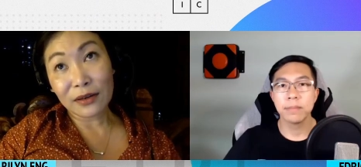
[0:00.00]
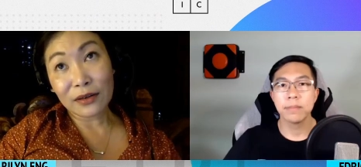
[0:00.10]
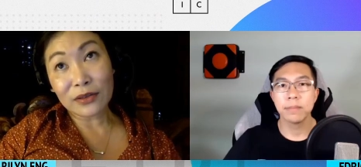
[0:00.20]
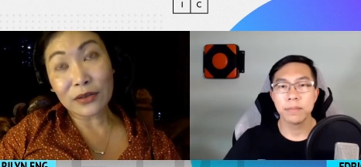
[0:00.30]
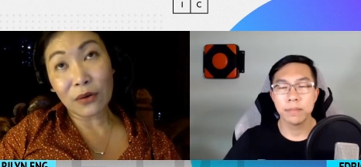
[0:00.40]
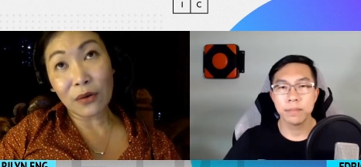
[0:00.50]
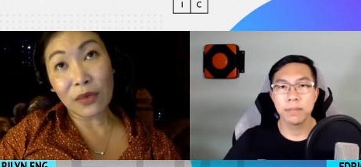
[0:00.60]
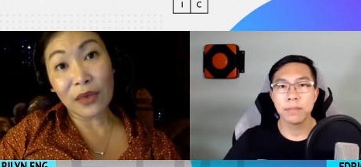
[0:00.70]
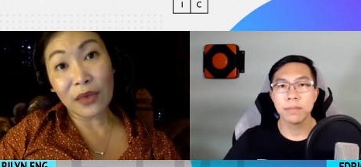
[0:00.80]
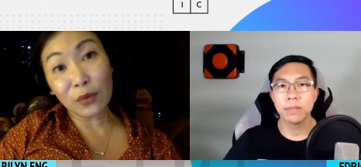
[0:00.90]
Speaker 1: So
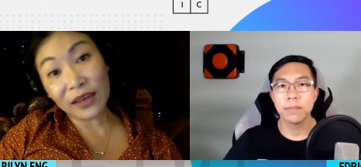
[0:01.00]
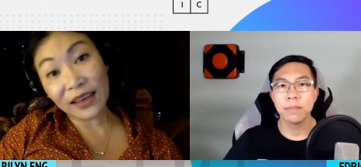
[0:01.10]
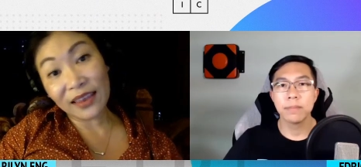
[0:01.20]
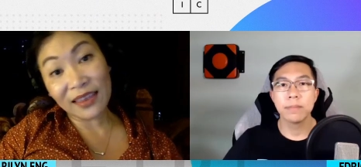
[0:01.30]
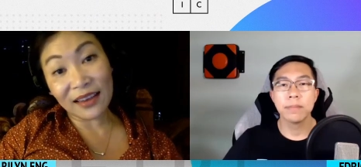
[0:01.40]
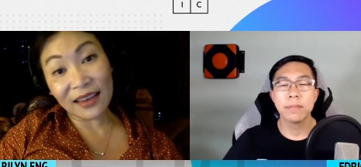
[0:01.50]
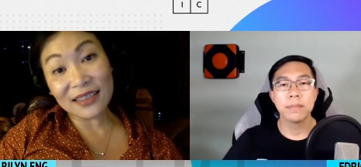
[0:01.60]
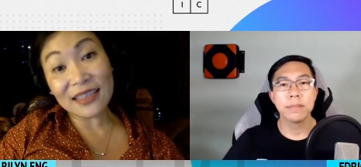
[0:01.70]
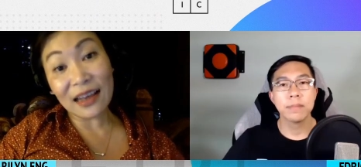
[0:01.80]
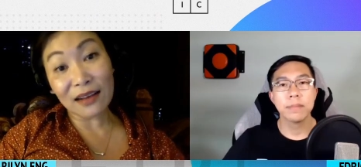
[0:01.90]
then we can then
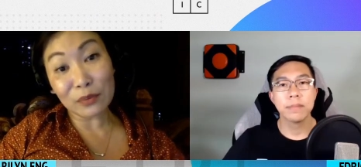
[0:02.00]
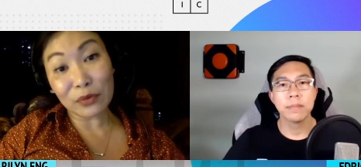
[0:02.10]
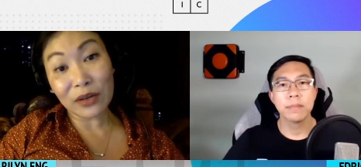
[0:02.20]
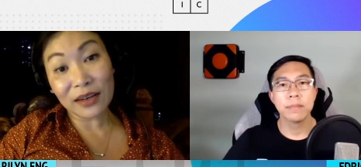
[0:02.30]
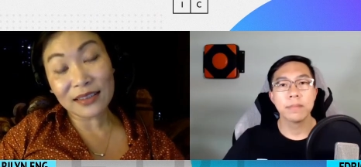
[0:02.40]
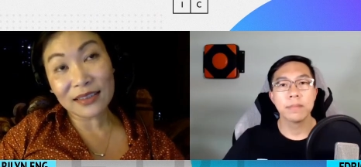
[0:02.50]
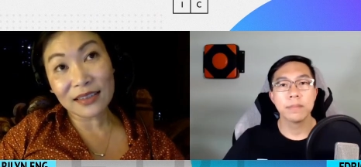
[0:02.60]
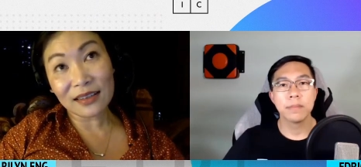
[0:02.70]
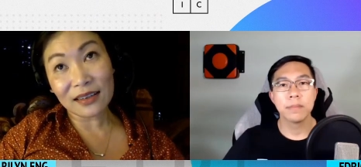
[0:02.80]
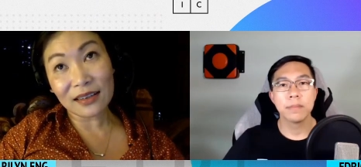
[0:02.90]
sell the product
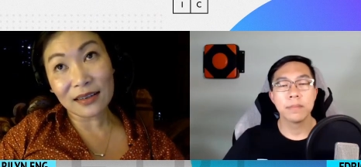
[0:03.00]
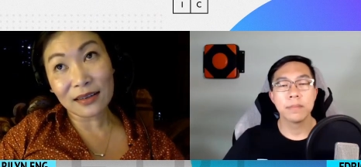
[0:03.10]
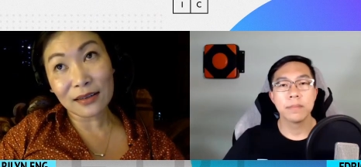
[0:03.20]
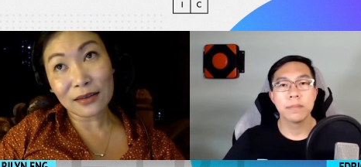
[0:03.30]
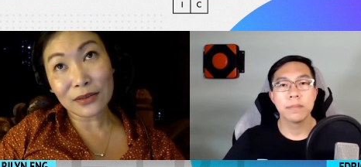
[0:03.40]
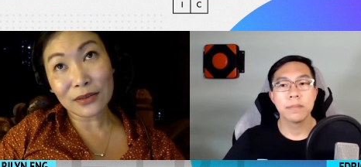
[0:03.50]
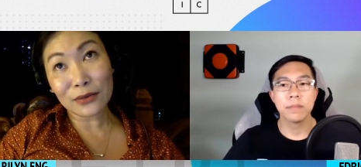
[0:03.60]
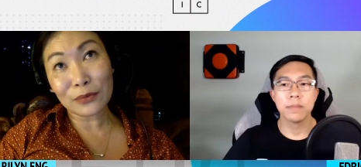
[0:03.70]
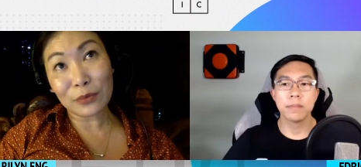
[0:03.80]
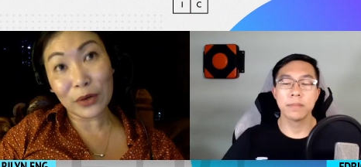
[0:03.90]

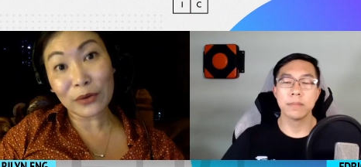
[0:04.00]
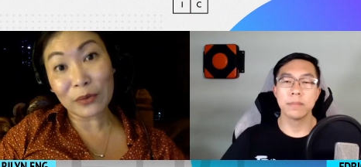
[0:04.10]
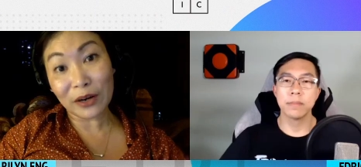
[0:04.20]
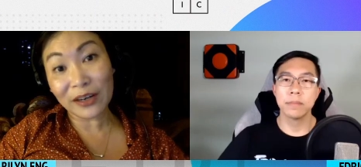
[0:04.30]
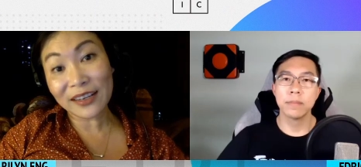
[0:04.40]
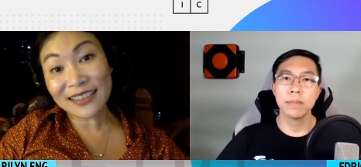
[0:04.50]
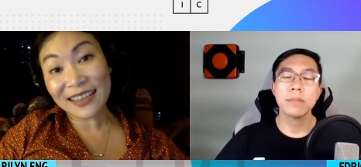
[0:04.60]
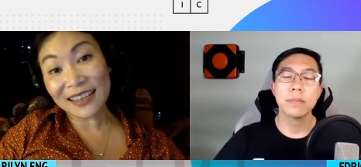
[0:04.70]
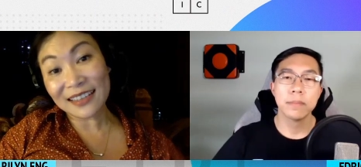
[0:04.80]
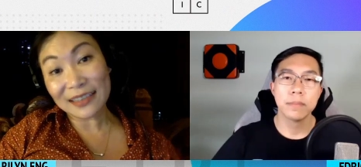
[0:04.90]
to bigger markets
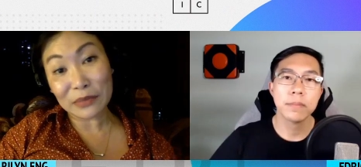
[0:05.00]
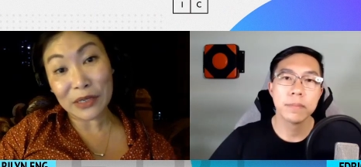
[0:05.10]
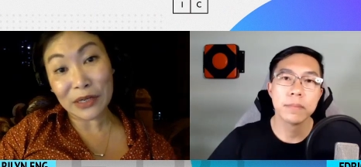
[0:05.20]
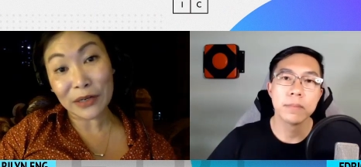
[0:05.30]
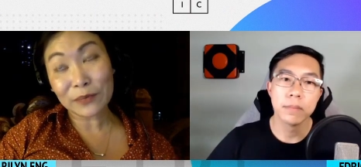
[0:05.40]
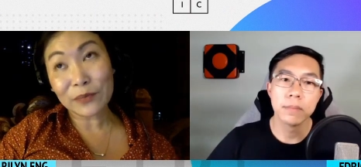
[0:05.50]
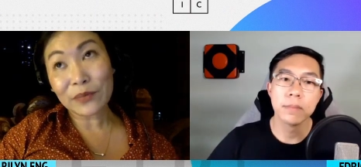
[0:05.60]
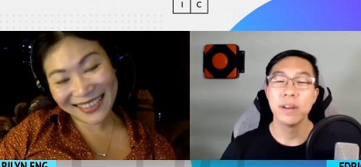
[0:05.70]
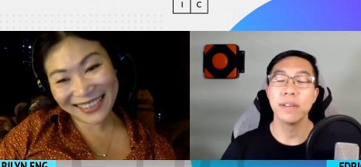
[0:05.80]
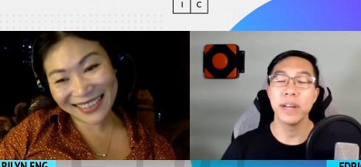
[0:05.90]
at the same time.
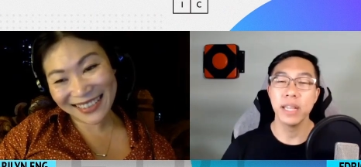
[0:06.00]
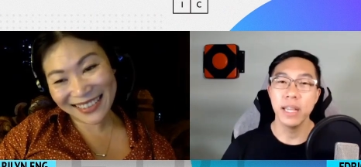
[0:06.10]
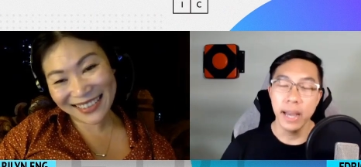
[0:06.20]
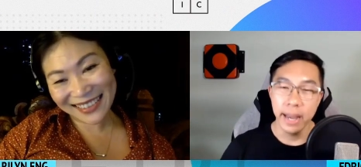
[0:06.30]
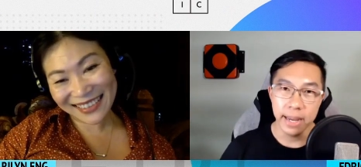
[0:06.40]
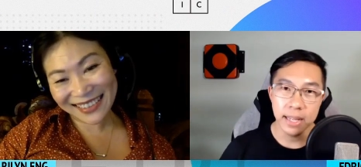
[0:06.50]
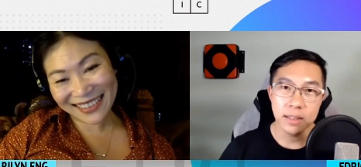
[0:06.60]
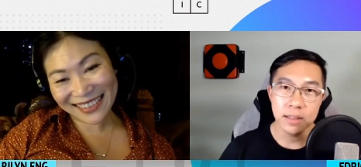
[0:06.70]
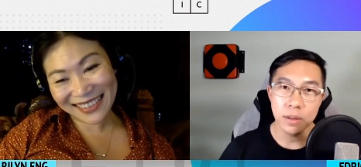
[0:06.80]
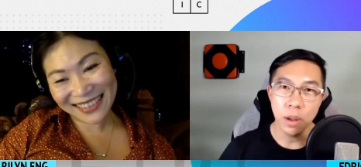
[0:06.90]
Speaker 2: Right.
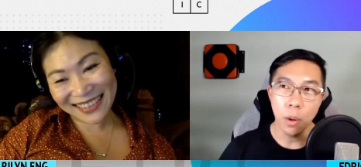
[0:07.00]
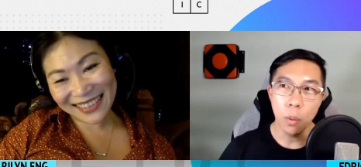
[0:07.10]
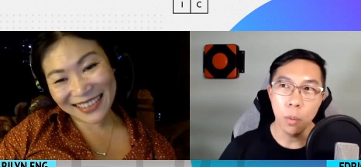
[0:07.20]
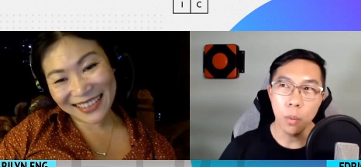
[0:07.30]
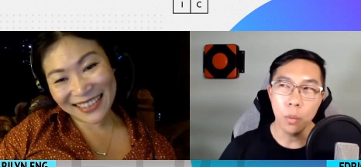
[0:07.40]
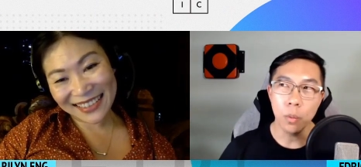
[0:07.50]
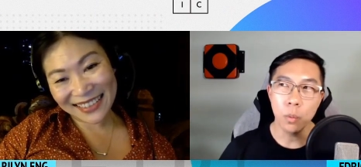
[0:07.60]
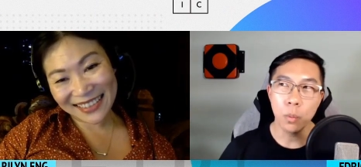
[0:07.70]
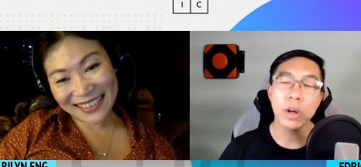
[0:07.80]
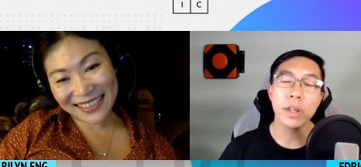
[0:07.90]
And
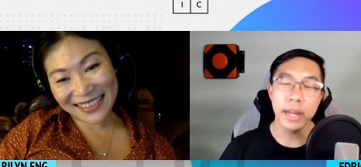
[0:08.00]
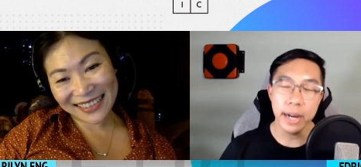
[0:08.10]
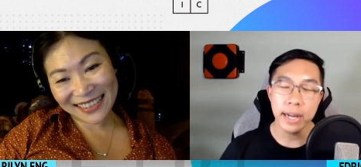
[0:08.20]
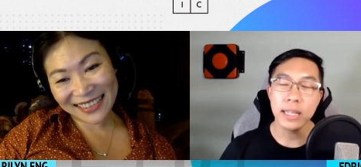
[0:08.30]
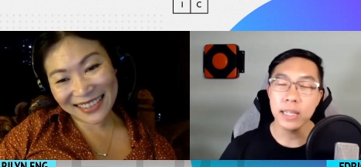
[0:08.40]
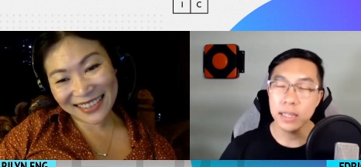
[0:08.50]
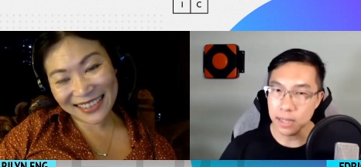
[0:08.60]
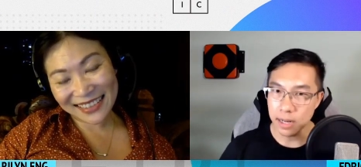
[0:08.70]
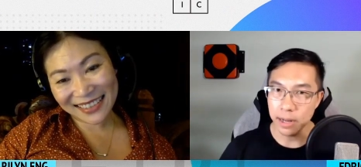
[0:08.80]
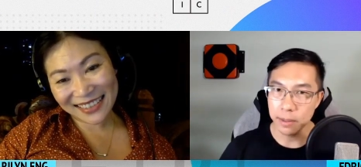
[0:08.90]
were there any
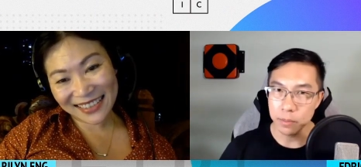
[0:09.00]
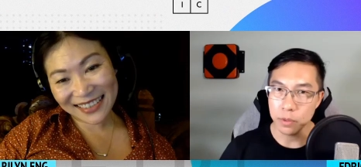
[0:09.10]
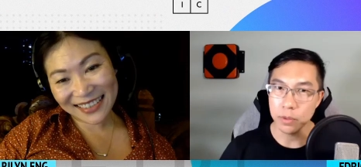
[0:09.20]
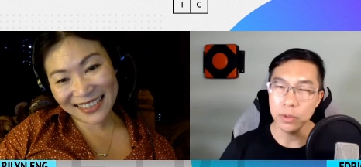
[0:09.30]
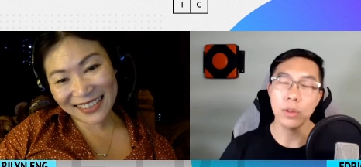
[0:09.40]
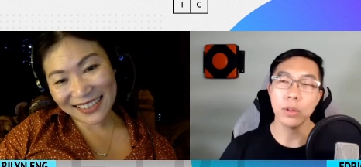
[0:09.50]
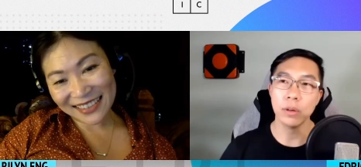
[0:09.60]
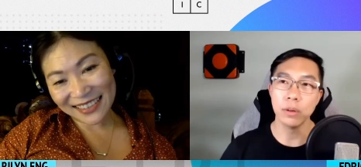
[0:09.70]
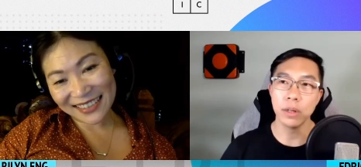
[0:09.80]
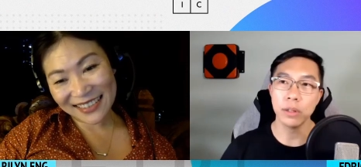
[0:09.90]
times, you
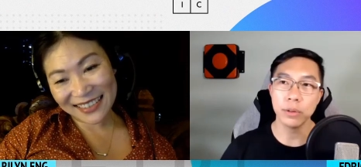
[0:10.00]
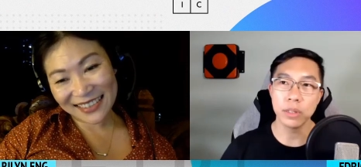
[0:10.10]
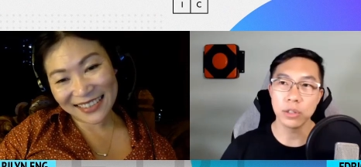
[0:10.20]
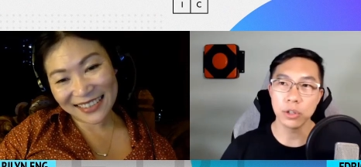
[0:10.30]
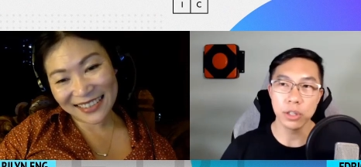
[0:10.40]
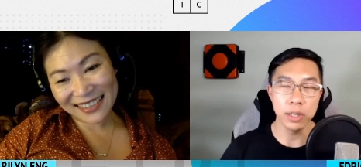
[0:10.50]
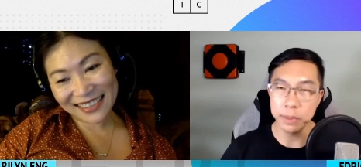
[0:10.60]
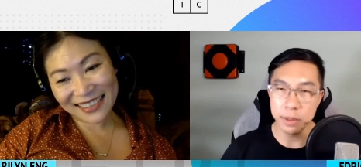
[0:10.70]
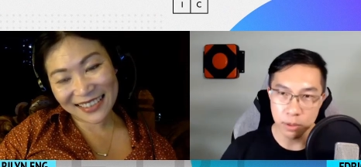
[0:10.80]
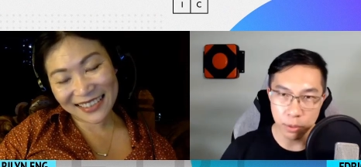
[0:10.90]
know, during this journey?
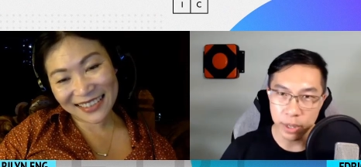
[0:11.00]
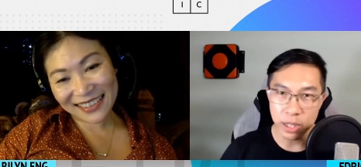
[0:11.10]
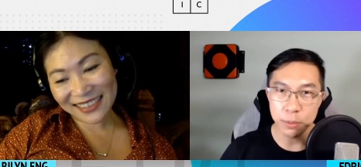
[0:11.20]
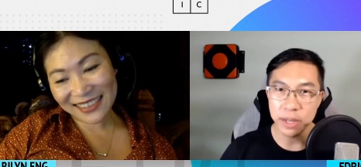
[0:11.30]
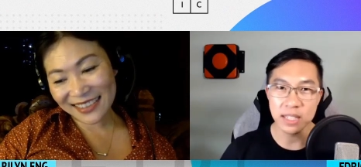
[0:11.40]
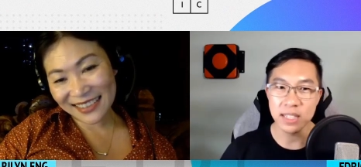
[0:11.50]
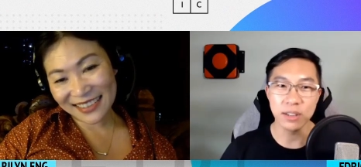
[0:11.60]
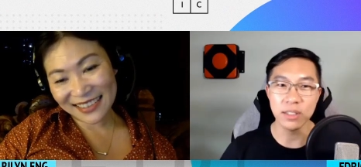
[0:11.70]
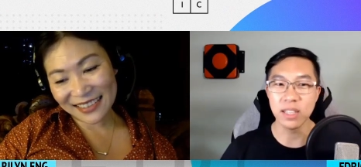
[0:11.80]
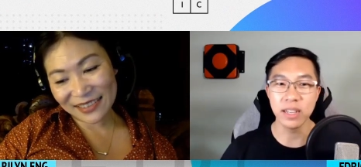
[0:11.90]
I mean, the way you make it sound